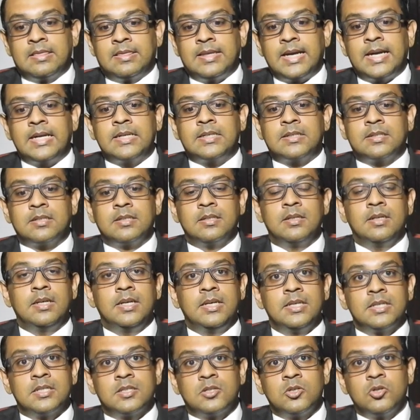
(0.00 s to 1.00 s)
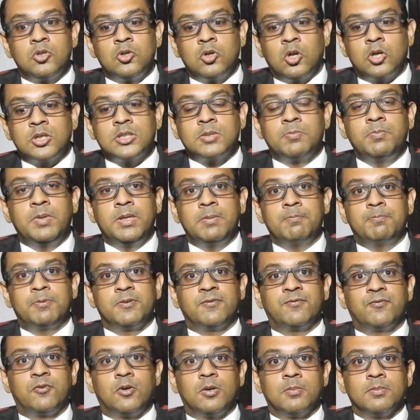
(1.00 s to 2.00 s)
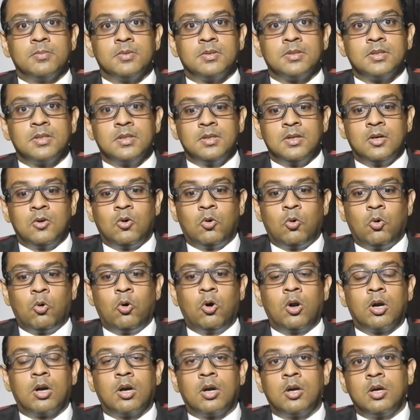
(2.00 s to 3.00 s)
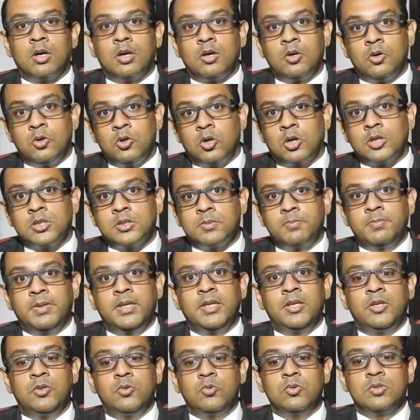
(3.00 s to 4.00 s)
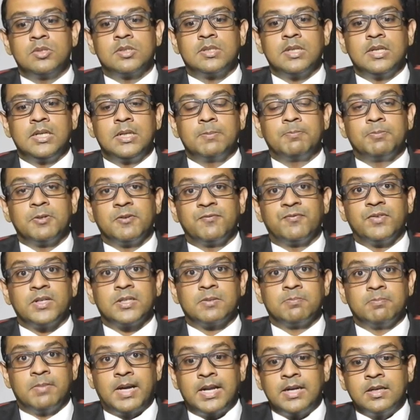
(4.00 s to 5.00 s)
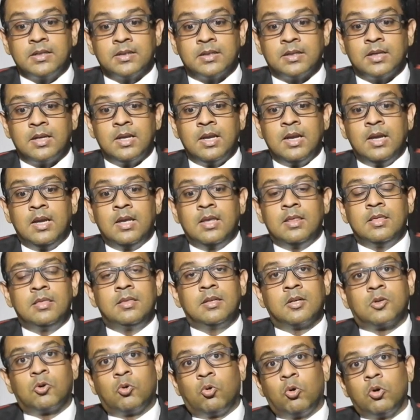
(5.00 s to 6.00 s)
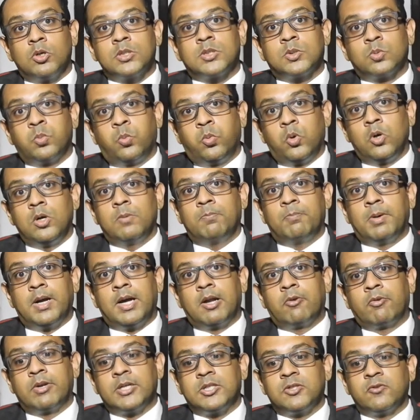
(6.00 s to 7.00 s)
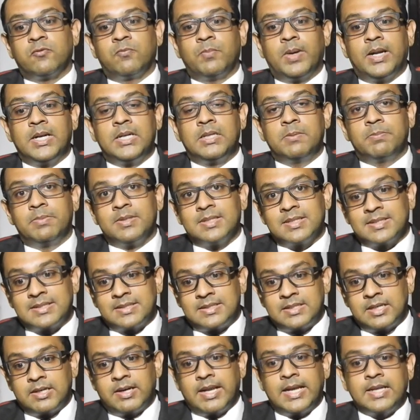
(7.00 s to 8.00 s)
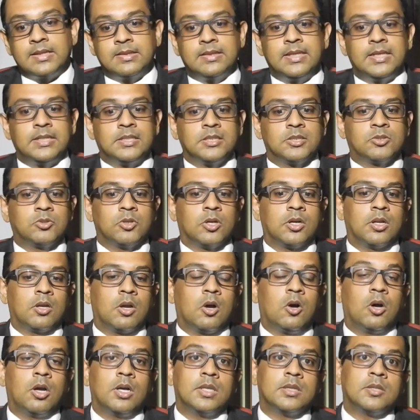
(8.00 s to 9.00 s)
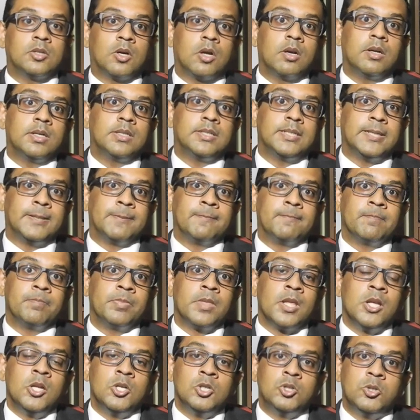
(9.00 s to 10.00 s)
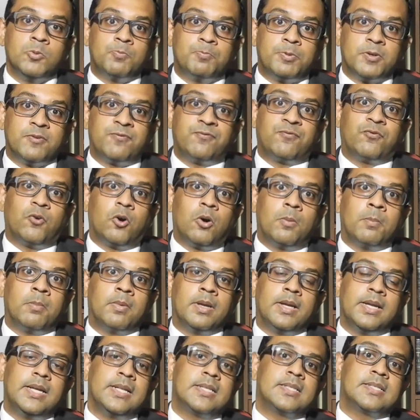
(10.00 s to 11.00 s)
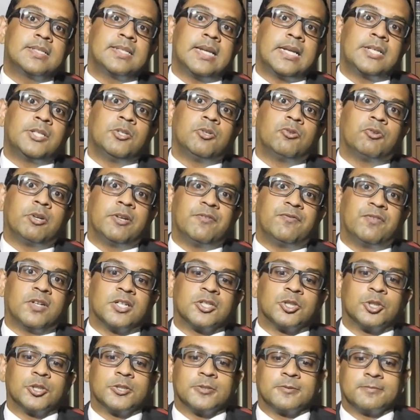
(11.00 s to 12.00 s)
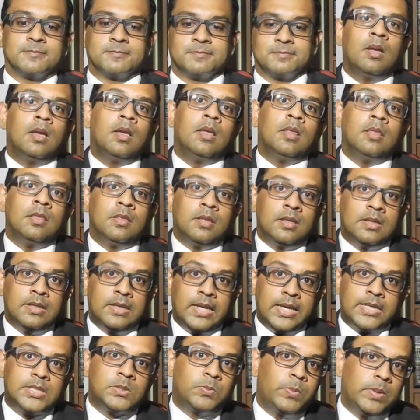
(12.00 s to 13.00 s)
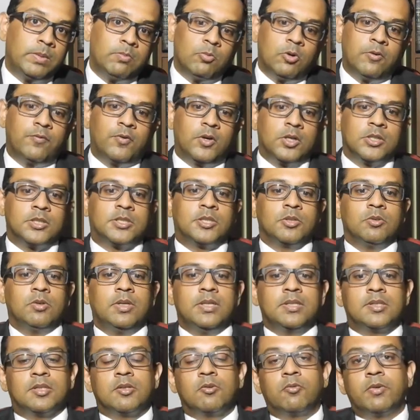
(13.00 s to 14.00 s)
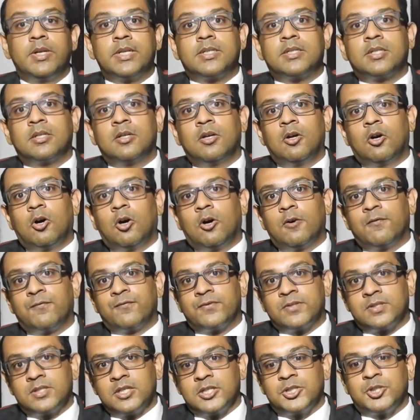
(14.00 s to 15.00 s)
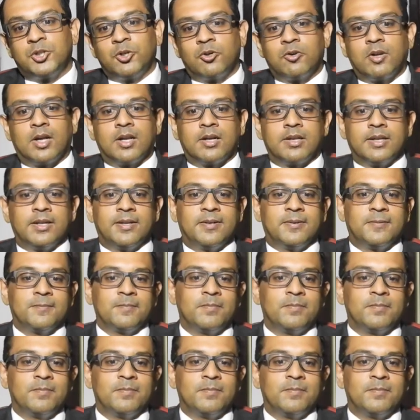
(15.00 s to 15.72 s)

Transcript: that is not being performed or not being used in a perfect manner. The courts would, by a writ of mandamus, direct that authority to perform its statutory function. The next we move on to is the writ of certiorari.